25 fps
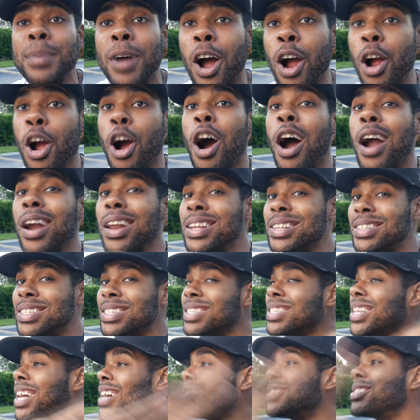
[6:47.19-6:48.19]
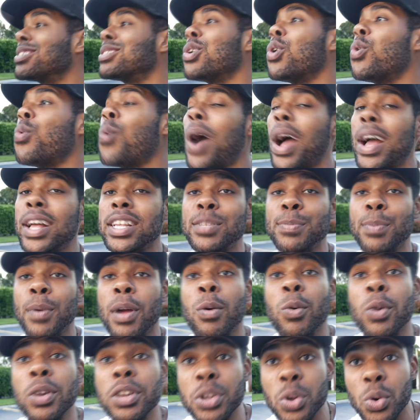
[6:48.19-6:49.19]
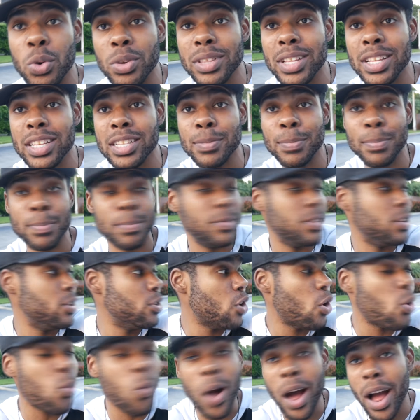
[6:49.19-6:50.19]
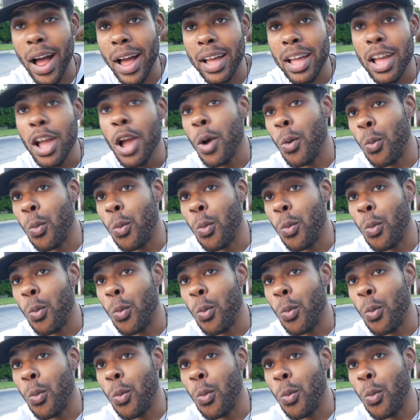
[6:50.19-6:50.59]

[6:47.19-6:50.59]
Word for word: our audience is not so widespread. We're doing this, you know why?